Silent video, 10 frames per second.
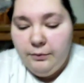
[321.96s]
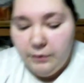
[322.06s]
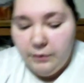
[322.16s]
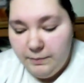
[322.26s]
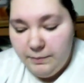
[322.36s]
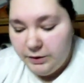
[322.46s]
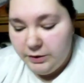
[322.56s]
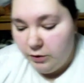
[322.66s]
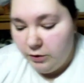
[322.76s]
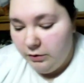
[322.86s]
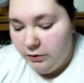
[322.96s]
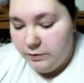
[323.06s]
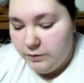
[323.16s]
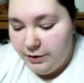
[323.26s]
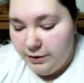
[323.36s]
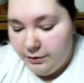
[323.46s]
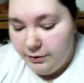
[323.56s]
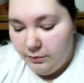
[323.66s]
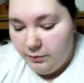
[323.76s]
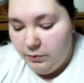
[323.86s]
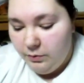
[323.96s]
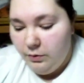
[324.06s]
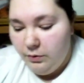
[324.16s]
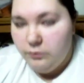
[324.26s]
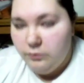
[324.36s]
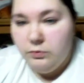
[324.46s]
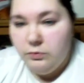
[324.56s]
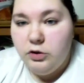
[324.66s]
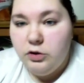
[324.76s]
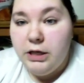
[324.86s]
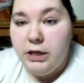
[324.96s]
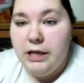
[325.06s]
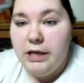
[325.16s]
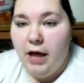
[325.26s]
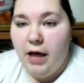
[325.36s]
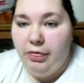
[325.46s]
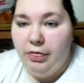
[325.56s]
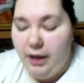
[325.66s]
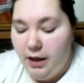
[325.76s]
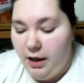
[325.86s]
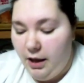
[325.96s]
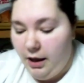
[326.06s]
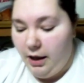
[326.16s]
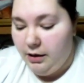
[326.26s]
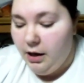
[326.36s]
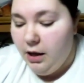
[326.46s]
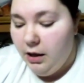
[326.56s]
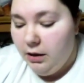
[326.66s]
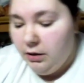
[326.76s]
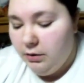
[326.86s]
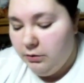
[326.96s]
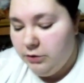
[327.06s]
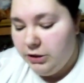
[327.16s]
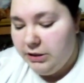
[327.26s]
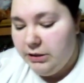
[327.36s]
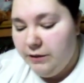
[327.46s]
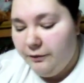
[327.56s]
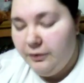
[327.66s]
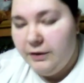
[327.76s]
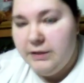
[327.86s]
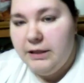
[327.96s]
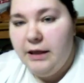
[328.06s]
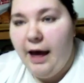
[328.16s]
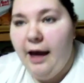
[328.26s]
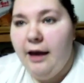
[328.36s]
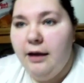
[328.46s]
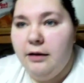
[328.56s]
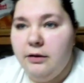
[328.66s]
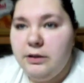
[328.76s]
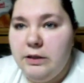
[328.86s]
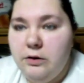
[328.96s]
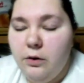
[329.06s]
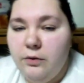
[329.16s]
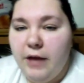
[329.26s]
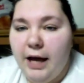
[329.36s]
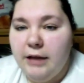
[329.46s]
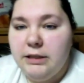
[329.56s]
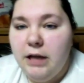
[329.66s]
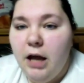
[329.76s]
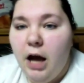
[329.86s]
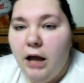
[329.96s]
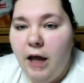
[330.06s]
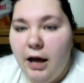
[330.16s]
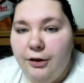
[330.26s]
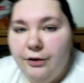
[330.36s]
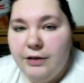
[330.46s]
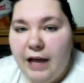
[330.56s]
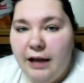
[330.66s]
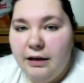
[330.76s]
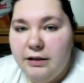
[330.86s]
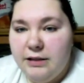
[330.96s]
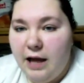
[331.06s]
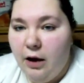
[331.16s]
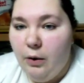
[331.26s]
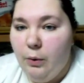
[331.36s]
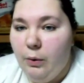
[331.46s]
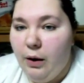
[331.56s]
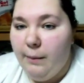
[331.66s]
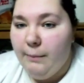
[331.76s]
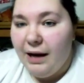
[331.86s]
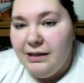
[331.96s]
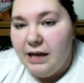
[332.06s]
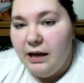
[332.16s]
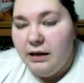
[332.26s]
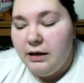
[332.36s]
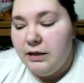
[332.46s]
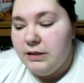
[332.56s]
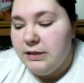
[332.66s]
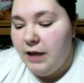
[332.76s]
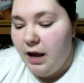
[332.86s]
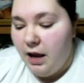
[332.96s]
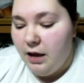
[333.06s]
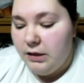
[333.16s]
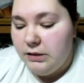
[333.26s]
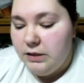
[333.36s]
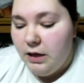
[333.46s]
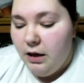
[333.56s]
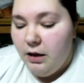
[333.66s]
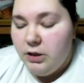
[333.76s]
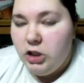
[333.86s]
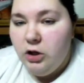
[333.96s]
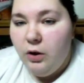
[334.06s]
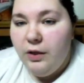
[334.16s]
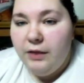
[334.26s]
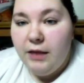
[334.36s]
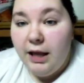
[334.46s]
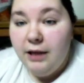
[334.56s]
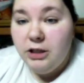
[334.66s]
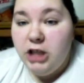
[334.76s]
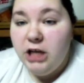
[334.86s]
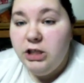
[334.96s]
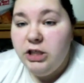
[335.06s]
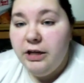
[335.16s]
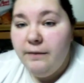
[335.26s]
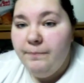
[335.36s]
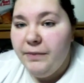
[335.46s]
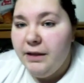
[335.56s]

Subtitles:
really big struggles with trying to eat healthy and, just different things like that. And to know that a lot of their diet is how my diet is, and to know that they can change it.